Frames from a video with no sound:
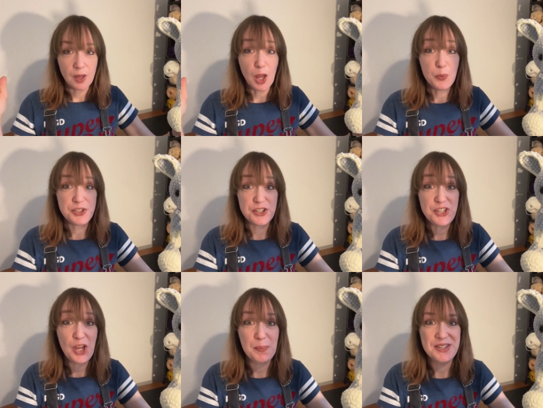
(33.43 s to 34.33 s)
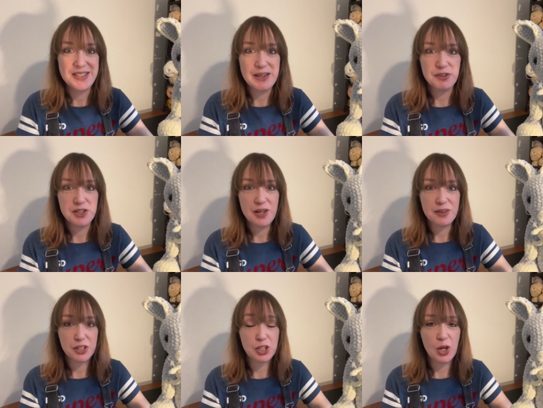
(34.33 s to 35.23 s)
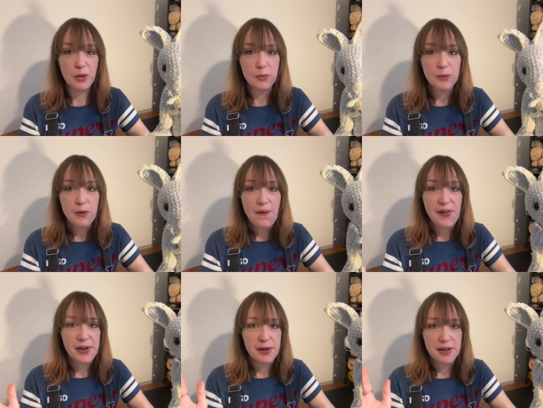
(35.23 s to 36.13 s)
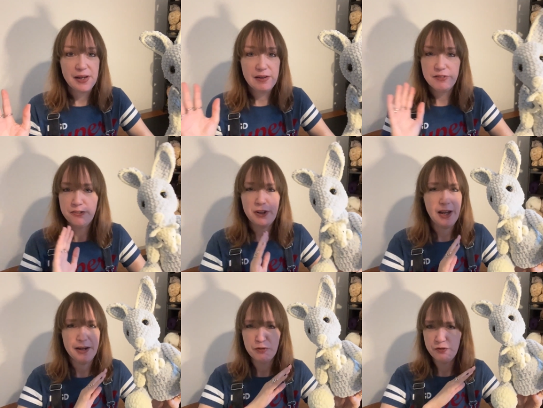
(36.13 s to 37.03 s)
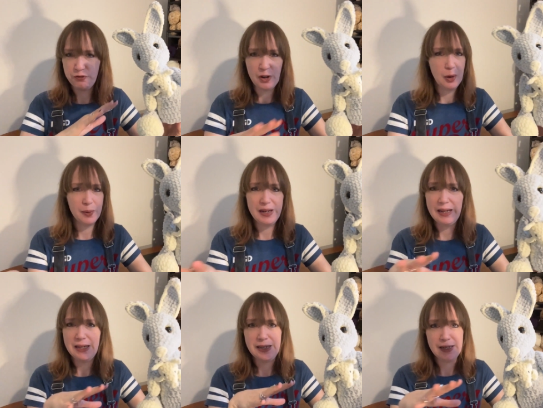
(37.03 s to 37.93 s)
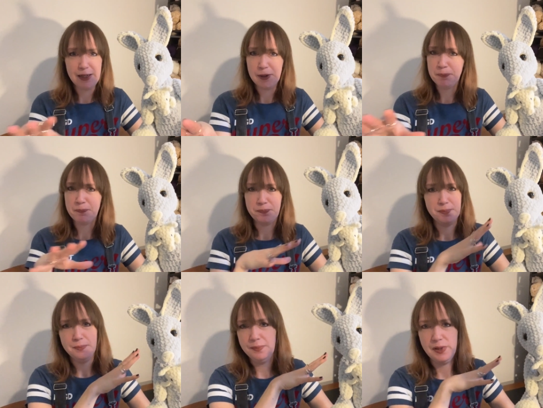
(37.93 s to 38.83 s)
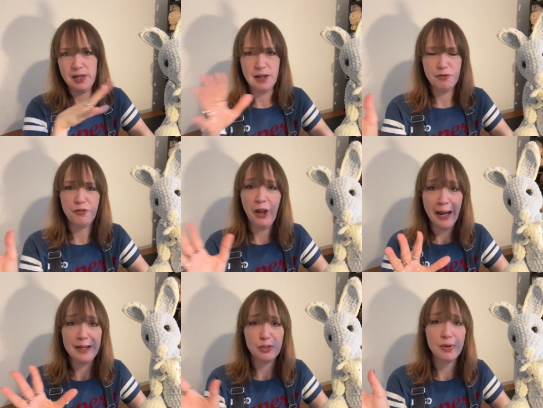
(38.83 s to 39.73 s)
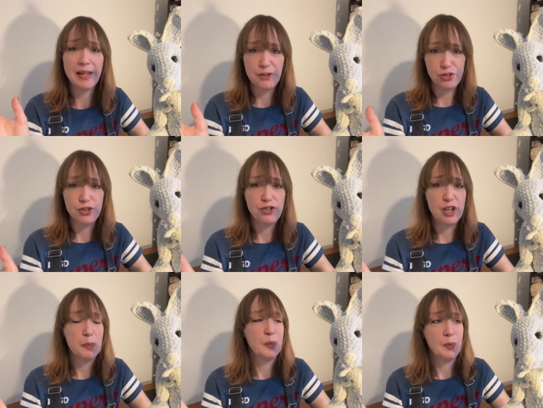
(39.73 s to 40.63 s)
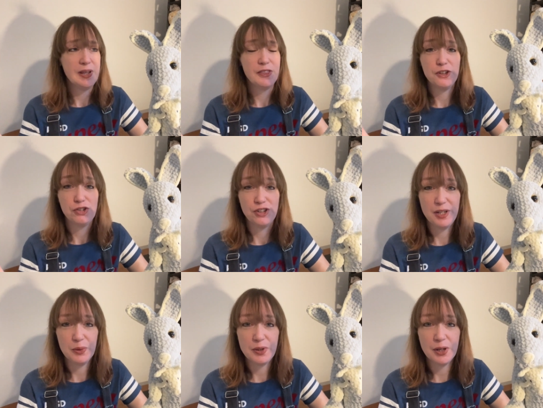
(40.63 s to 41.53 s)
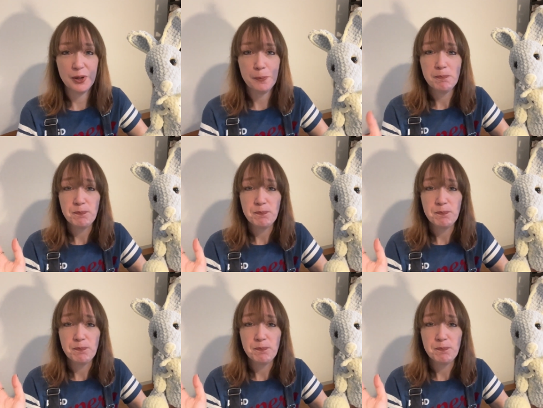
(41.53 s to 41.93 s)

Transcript: I was determined to give it another go. I've had a very love-hate relationship with chenille yarn.